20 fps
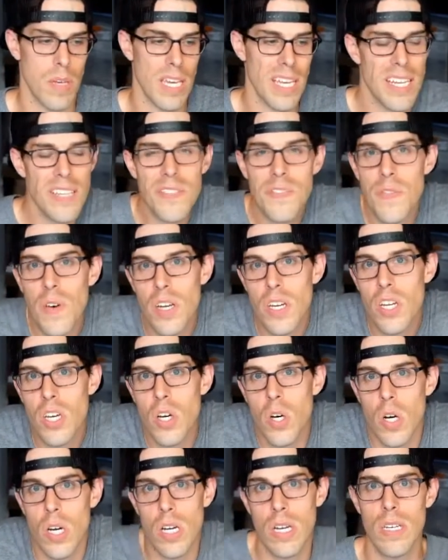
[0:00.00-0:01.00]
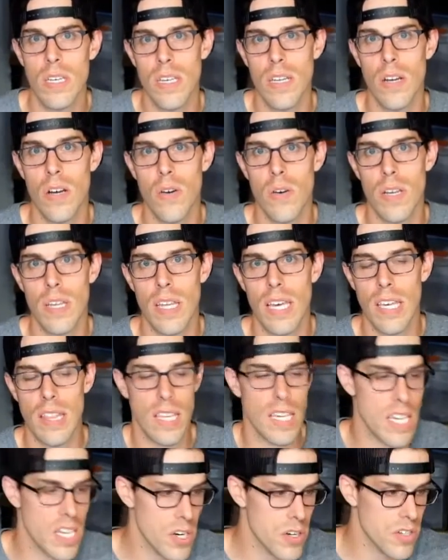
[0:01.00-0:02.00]
It is fun to cook, and
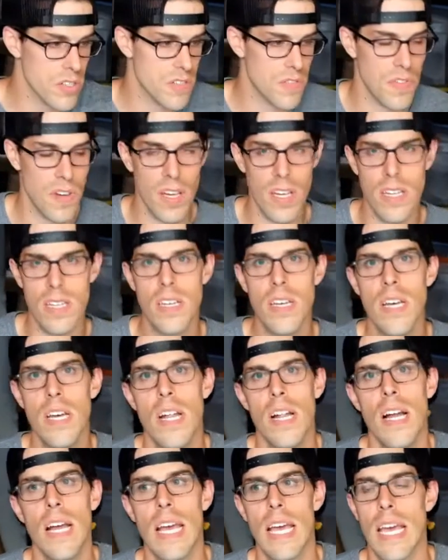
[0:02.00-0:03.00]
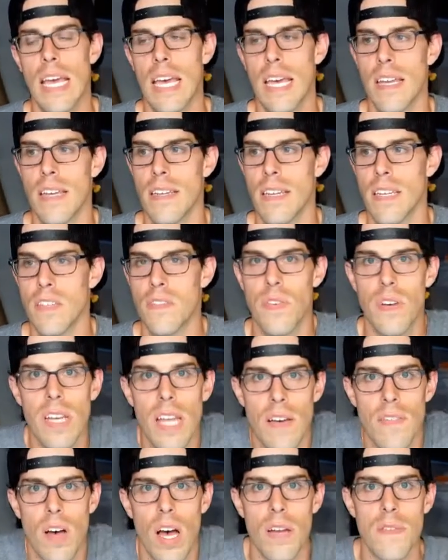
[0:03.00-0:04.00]
like the gear is fun, and it's fun
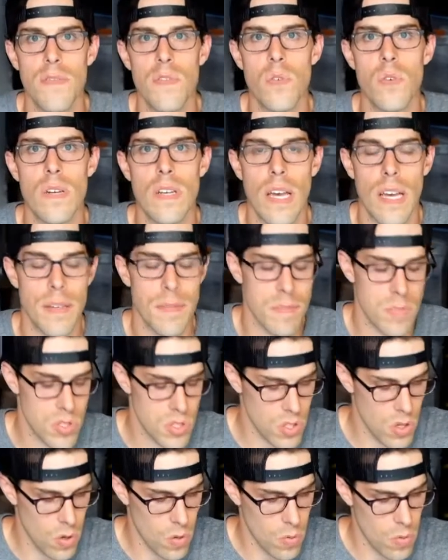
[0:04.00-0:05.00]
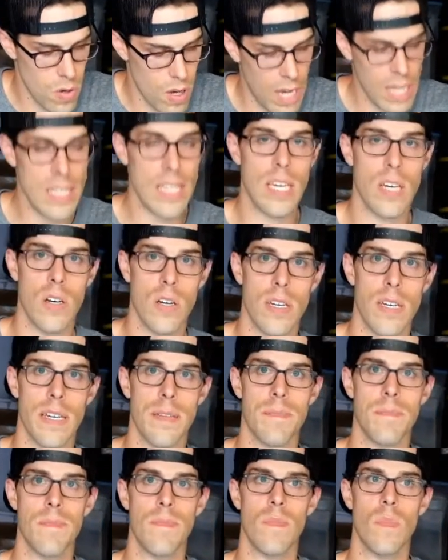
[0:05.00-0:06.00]
to have hot food at night. So I like
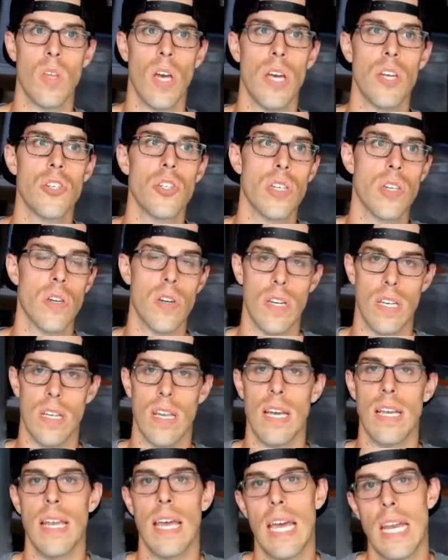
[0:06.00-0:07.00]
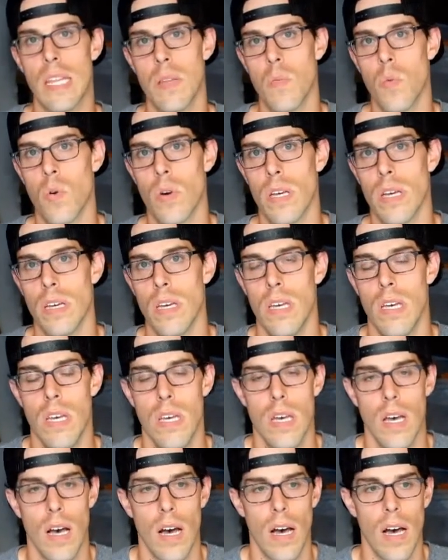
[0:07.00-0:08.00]
cooking. I usually cook at night and in the morning.
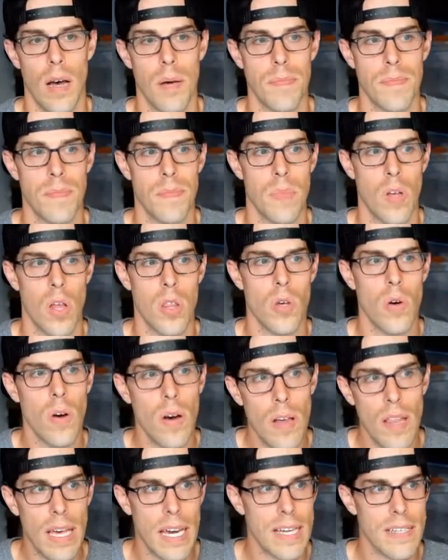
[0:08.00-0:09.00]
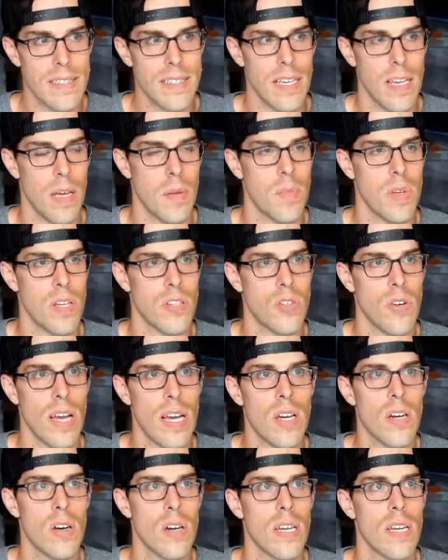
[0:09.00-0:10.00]
Although, like I said, I'm going to
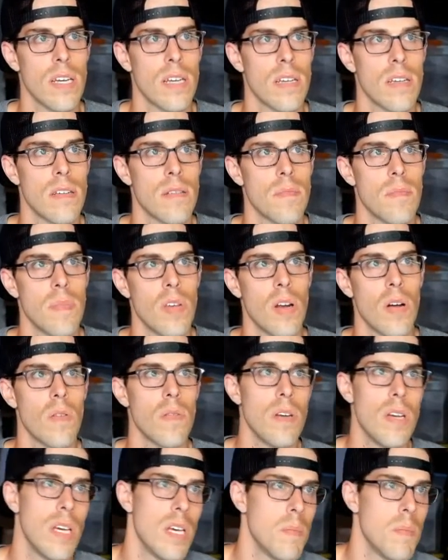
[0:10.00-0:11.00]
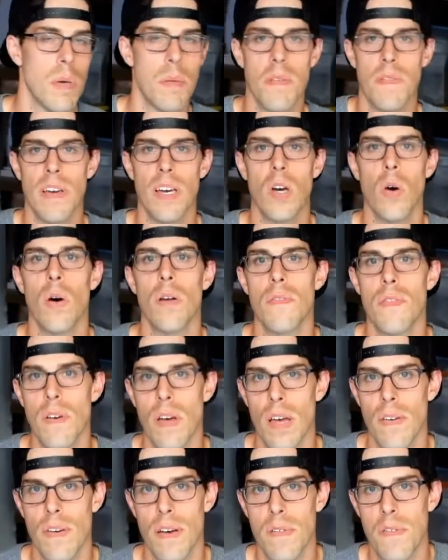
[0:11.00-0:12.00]
try cooking, maybe if
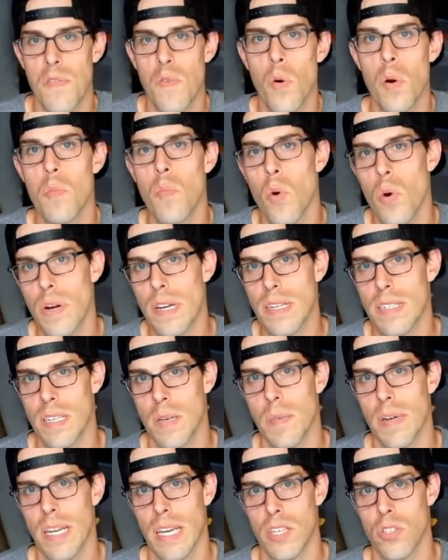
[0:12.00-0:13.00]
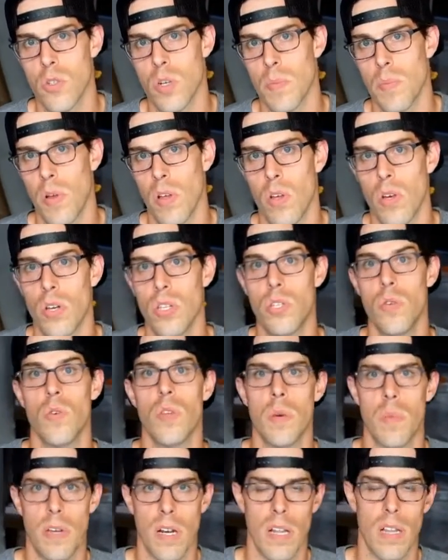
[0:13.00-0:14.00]
I have 4 mornings on my next trip, I'll cook 2
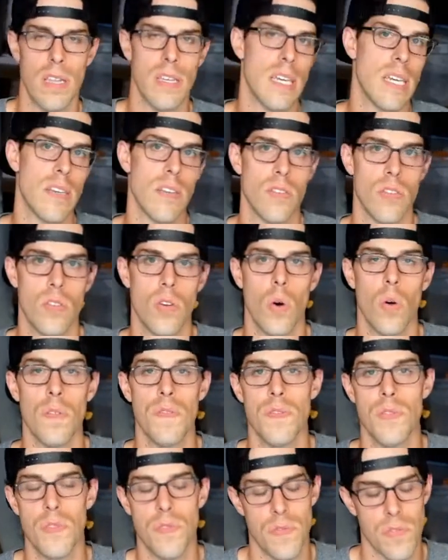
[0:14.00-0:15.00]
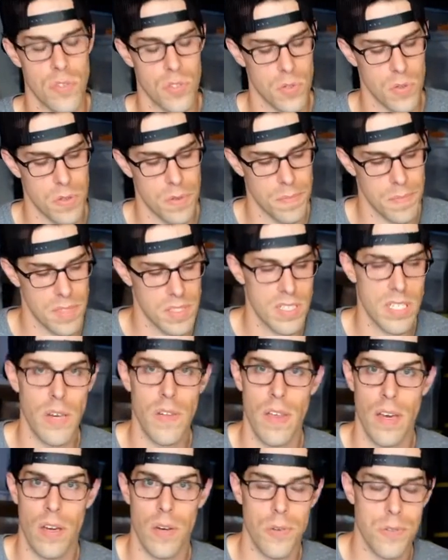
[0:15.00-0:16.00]
of them and I'll eat cold food for 2 of them and see
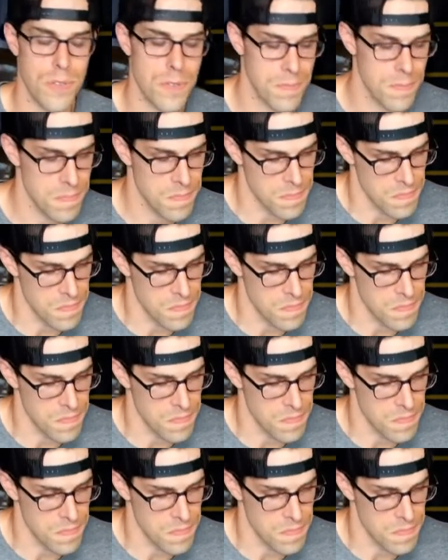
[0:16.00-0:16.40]
how that goes.